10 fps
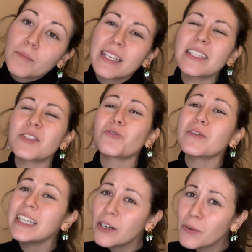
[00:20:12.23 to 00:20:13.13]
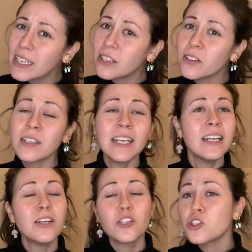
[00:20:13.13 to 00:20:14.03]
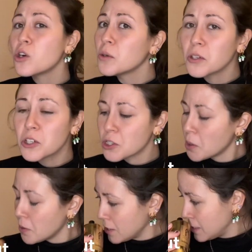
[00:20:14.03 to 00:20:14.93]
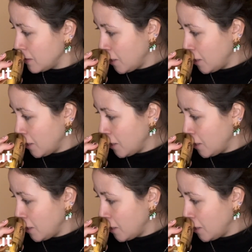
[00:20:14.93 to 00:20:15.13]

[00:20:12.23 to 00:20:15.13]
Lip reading: but it's really, really good. So luxurious.